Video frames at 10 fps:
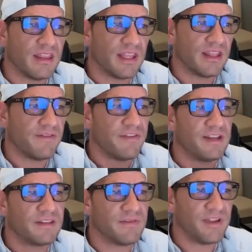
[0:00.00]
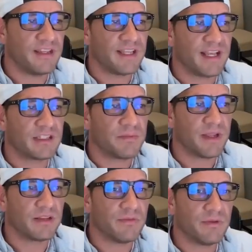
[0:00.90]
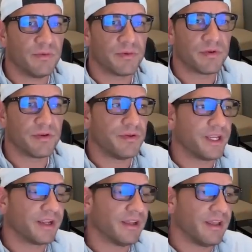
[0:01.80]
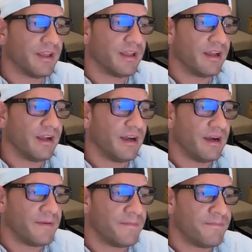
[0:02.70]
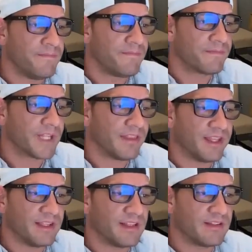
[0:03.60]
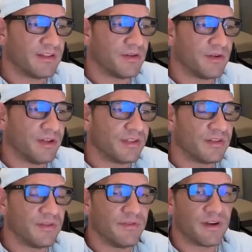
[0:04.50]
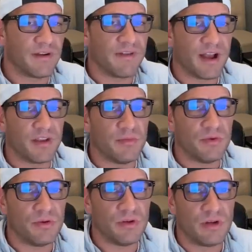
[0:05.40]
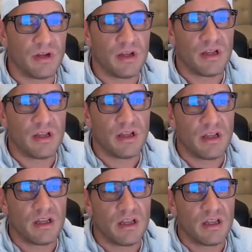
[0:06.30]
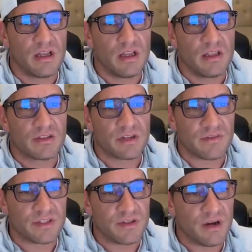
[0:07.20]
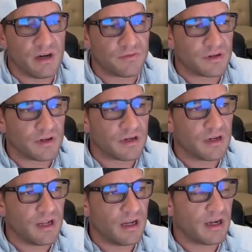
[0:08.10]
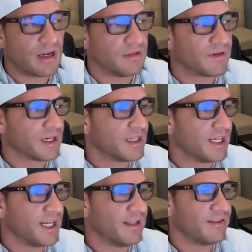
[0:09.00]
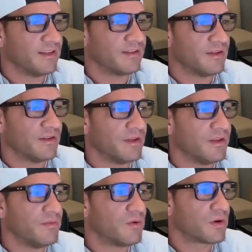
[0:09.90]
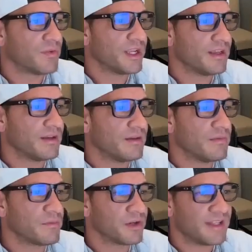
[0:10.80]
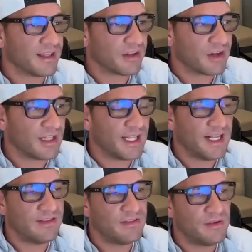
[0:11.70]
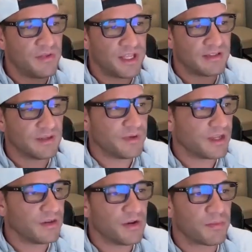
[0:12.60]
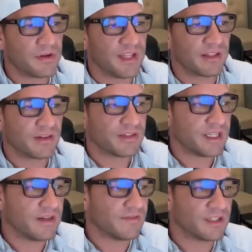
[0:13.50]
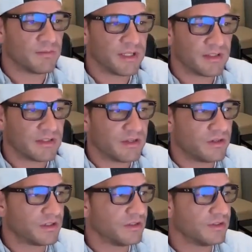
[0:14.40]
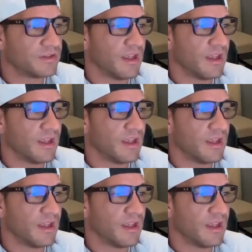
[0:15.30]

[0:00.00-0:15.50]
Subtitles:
that face-to-face aspect of what we were doing. I think it's still very valuable service to offer all of our clients. And so the more we can protect our clients, do things that we can do to protect ourselves as business owners,